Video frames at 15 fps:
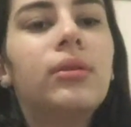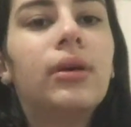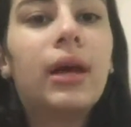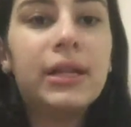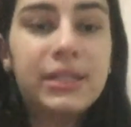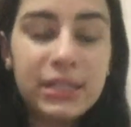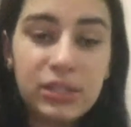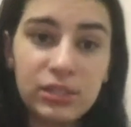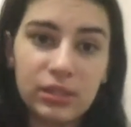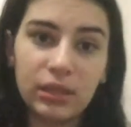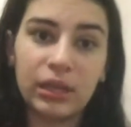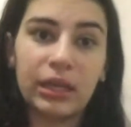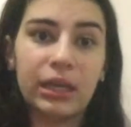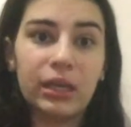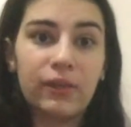
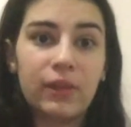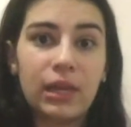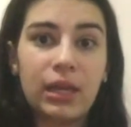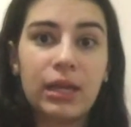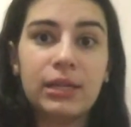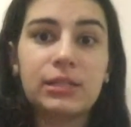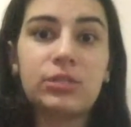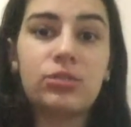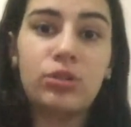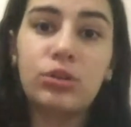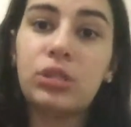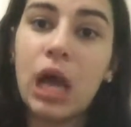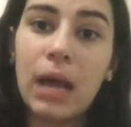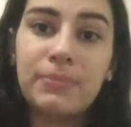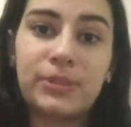Additionally, there's 2
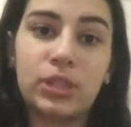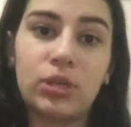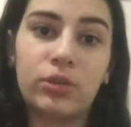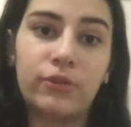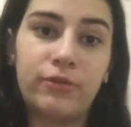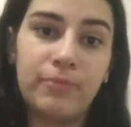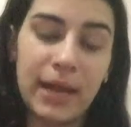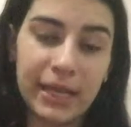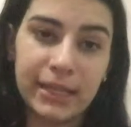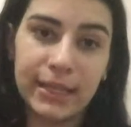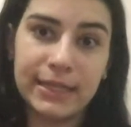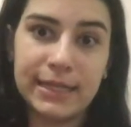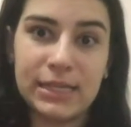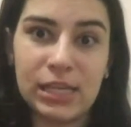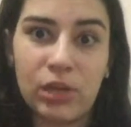types of
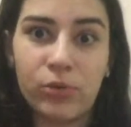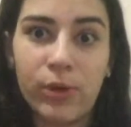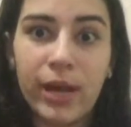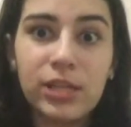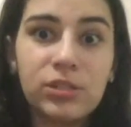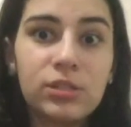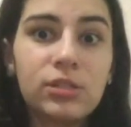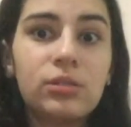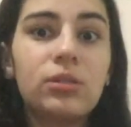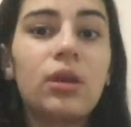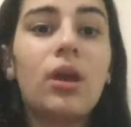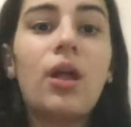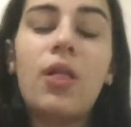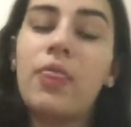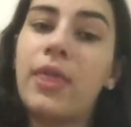macular degeneration.
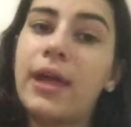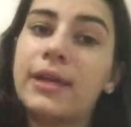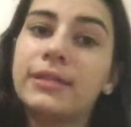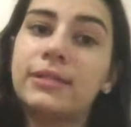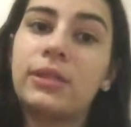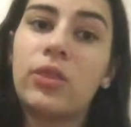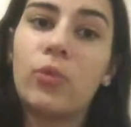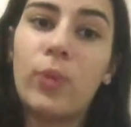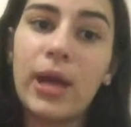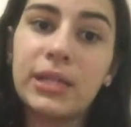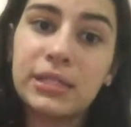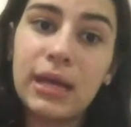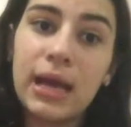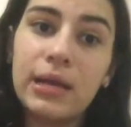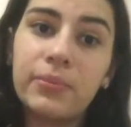There's the wet
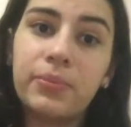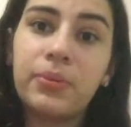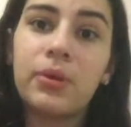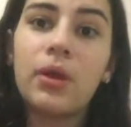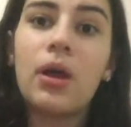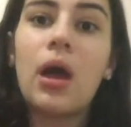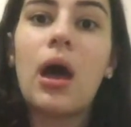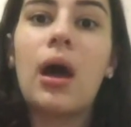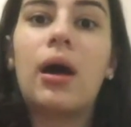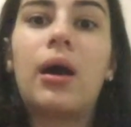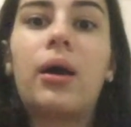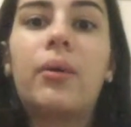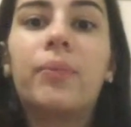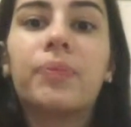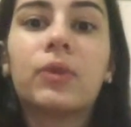type,
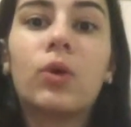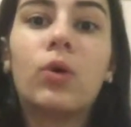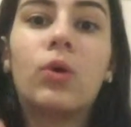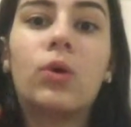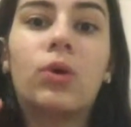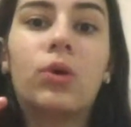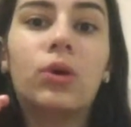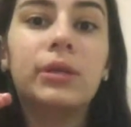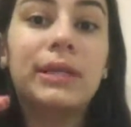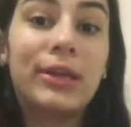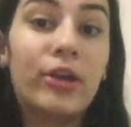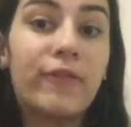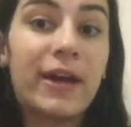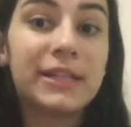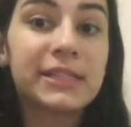or
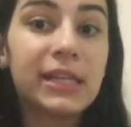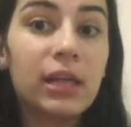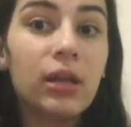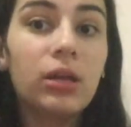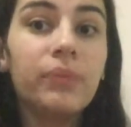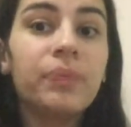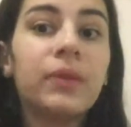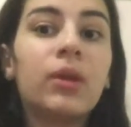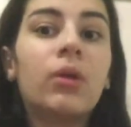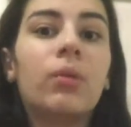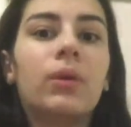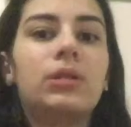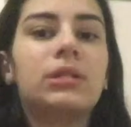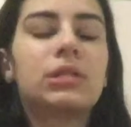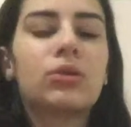neovascular,
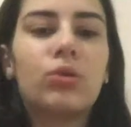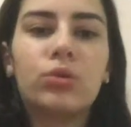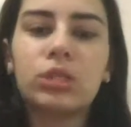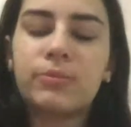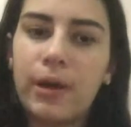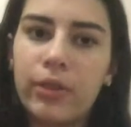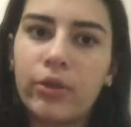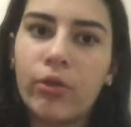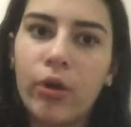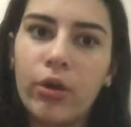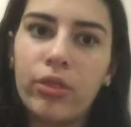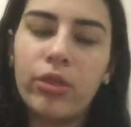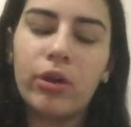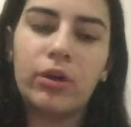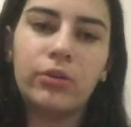which is caused by the
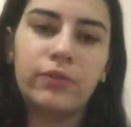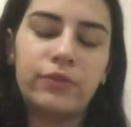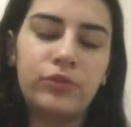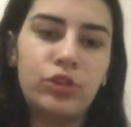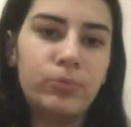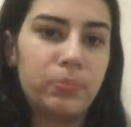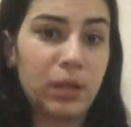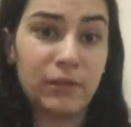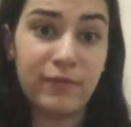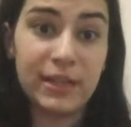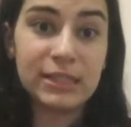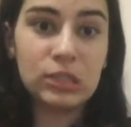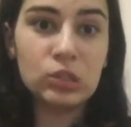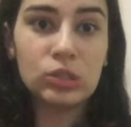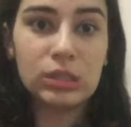growth of new blood
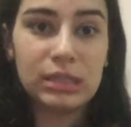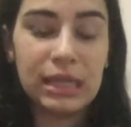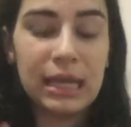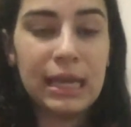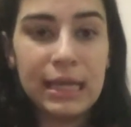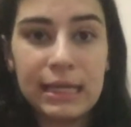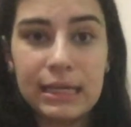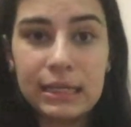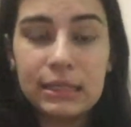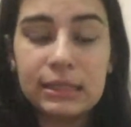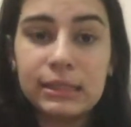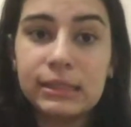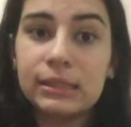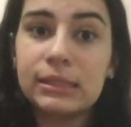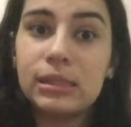vessels in
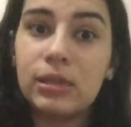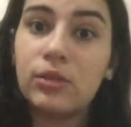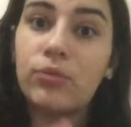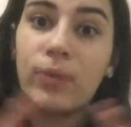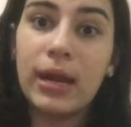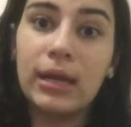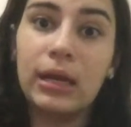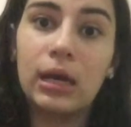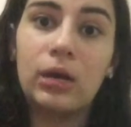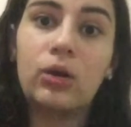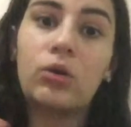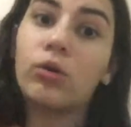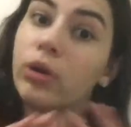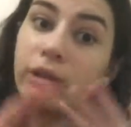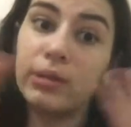the retina
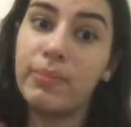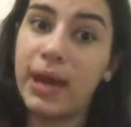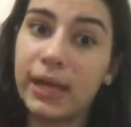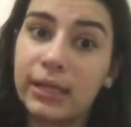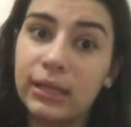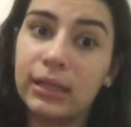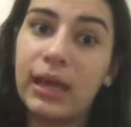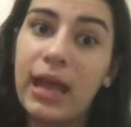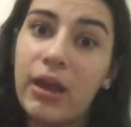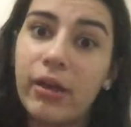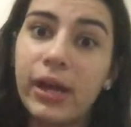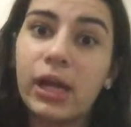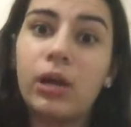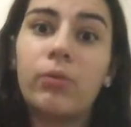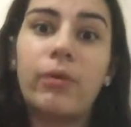or in the macular
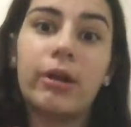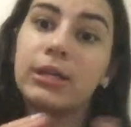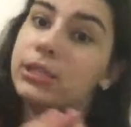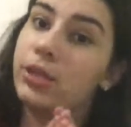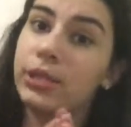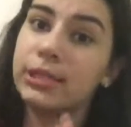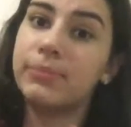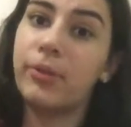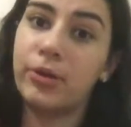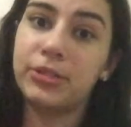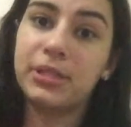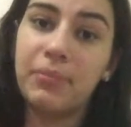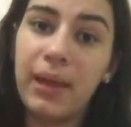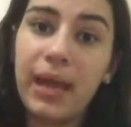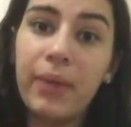area where it's not
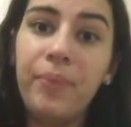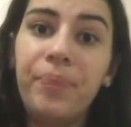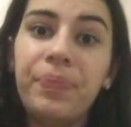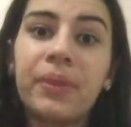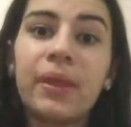supposed to be.